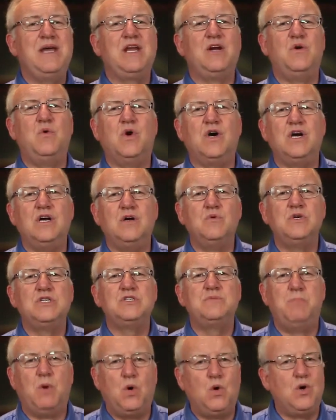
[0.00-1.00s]
Man a Warrior
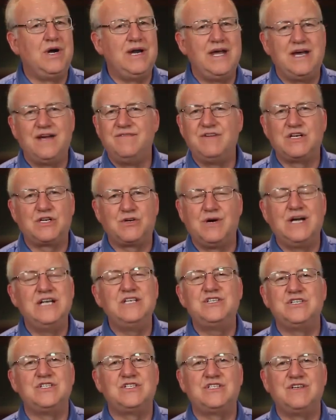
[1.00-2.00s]
was born out of a
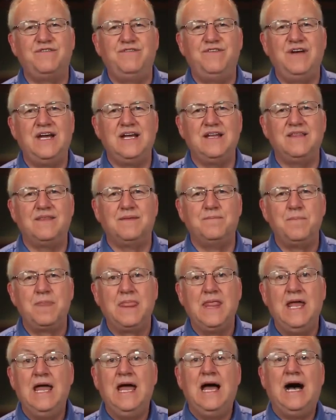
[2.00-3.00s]
crisis of faith.
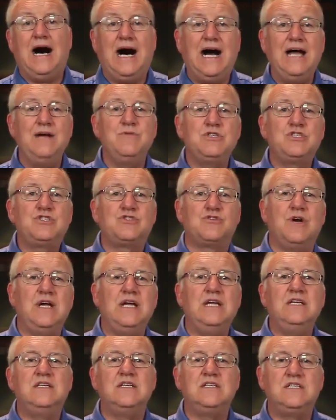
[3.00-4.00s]
I was
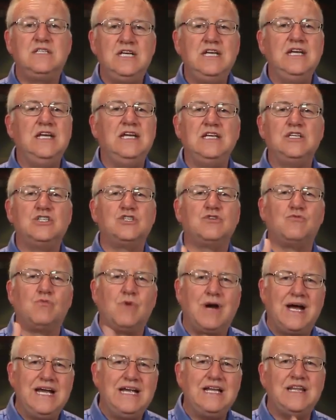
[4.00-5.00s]
trained to teach
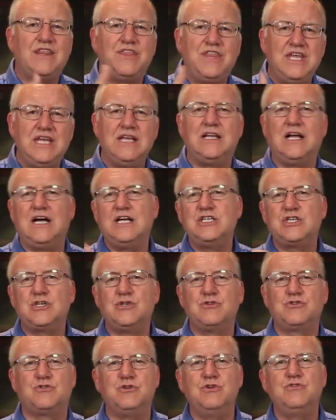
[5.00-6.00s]
right
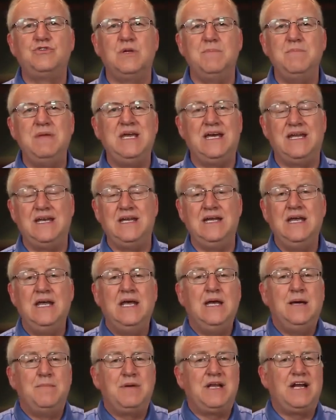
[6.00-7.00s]
theological truth to men,
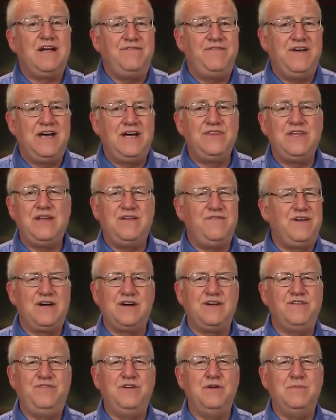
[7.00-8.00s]
but I found that
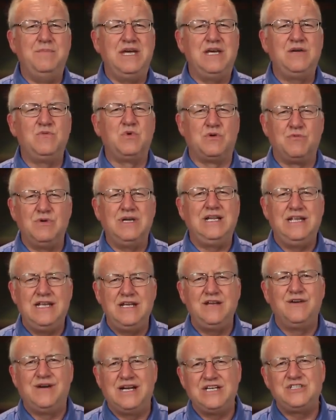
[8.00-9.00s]
very few men were
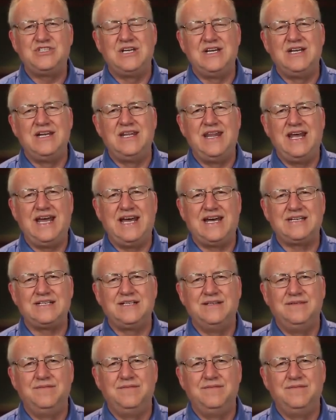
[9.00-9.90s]
really interested in that.